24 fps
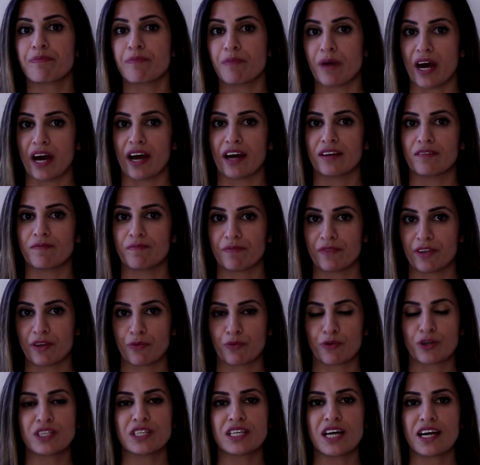But
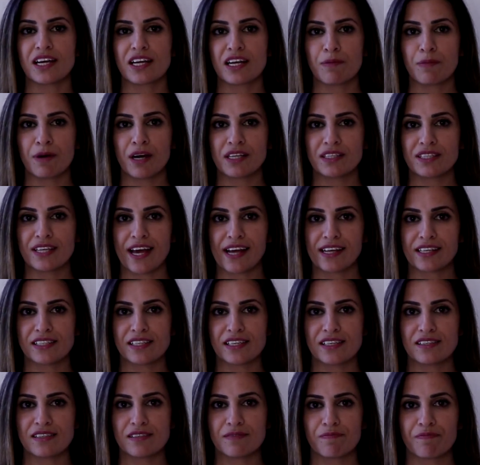if we're talking about
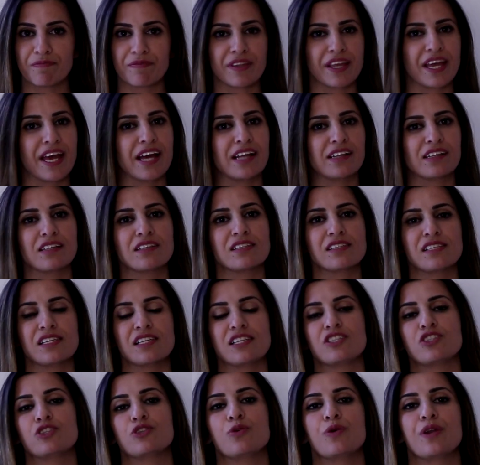taxes,
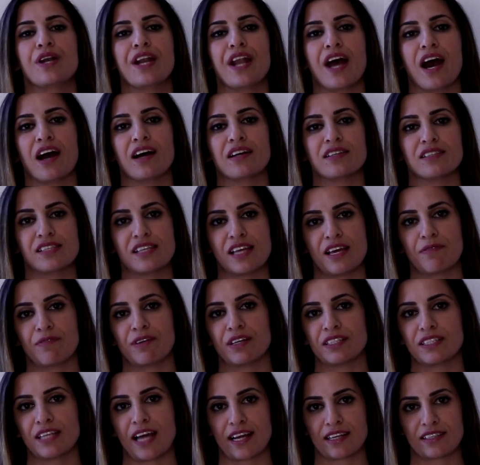LLCs do not save
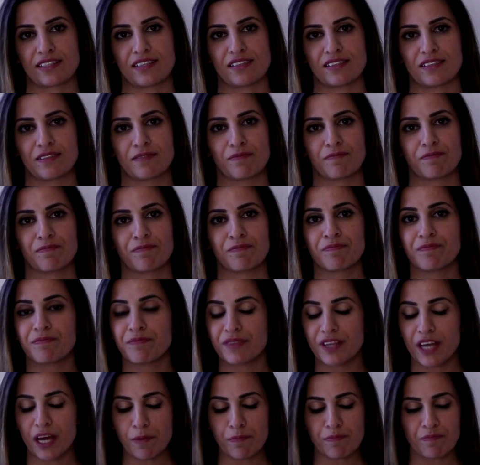on taxes.
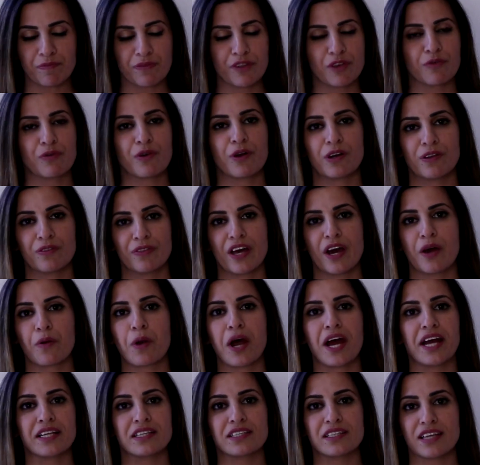Yep, you've heard that
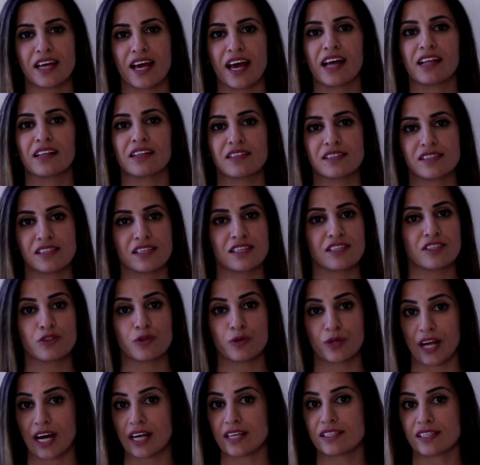right. LLCs
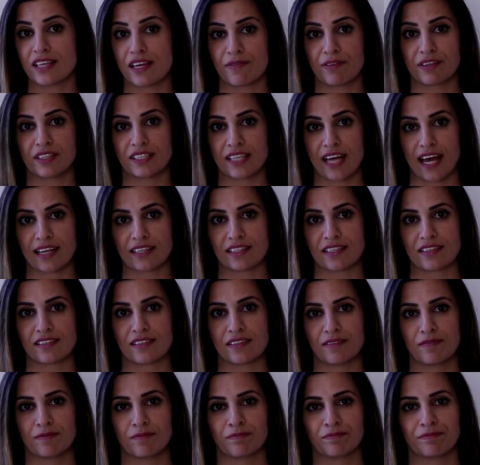do not save on
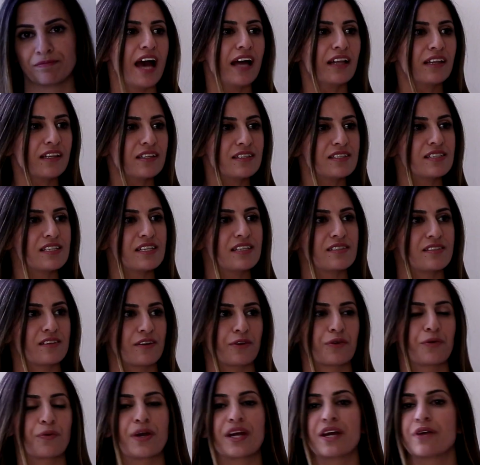taxes. LLCs
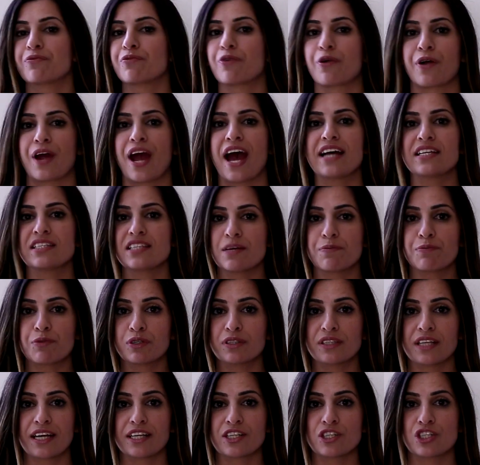are great for asset
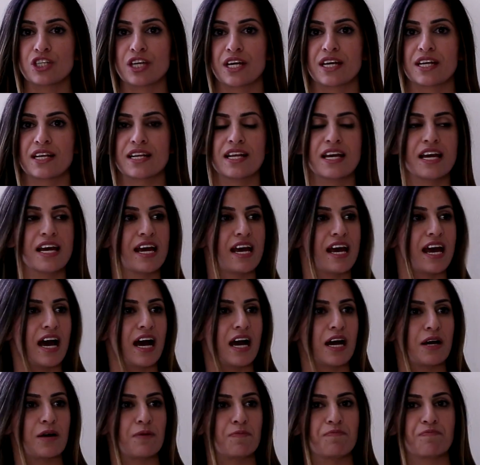protection,
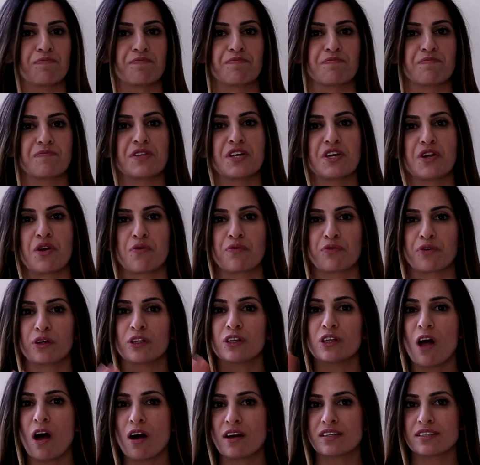for
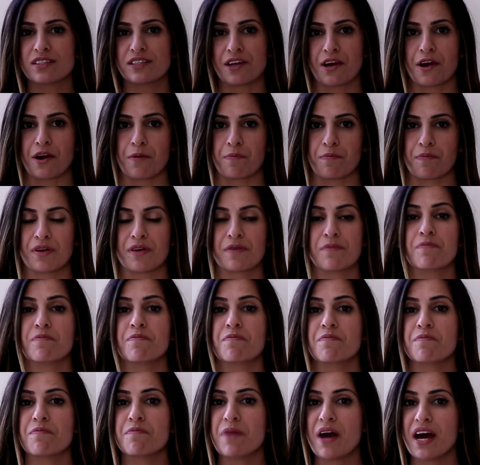long term.
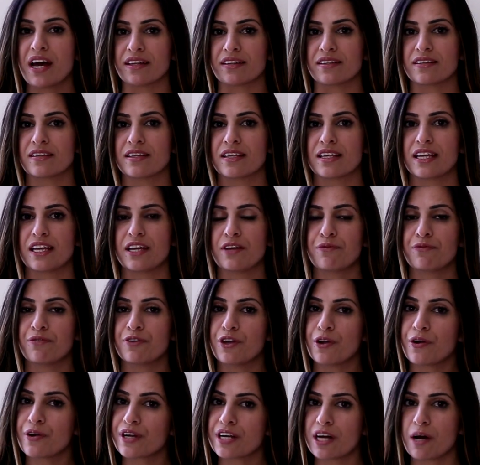But if
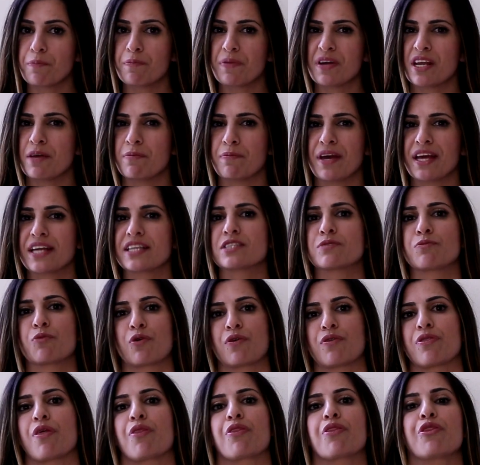your company makes
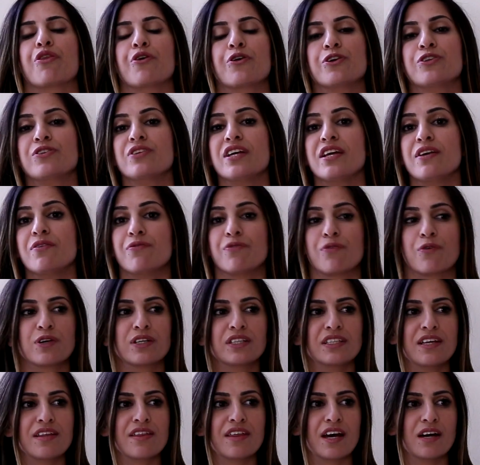more than $30,000,
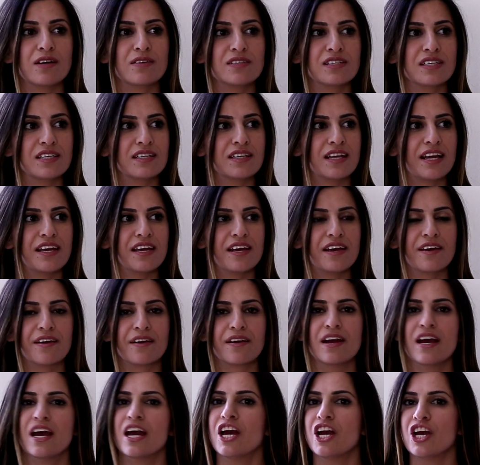$40,000 a
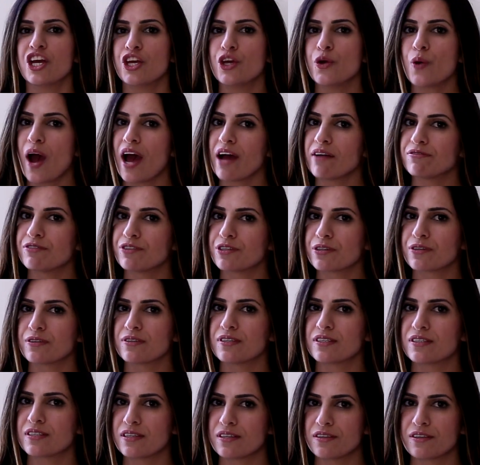year, you have to
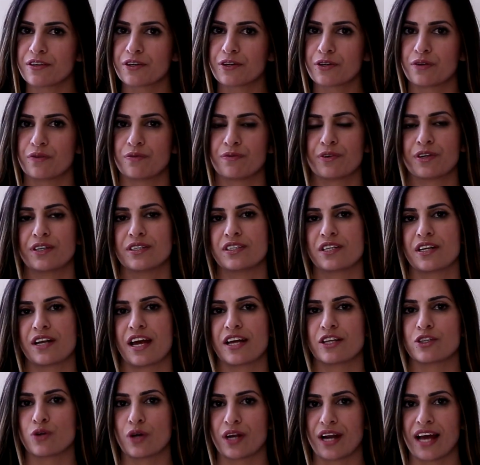consider converting
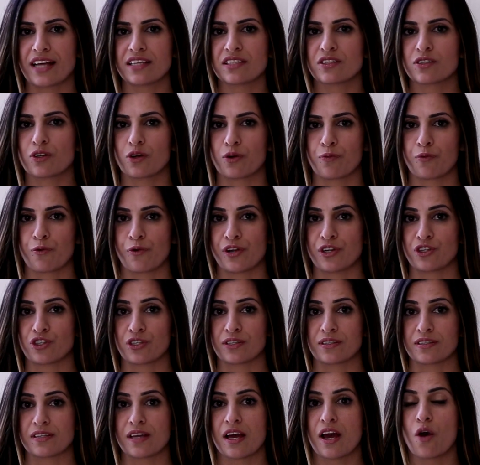it to an
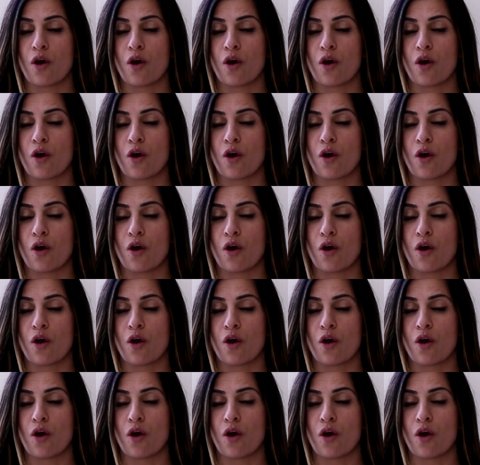S-Corporation.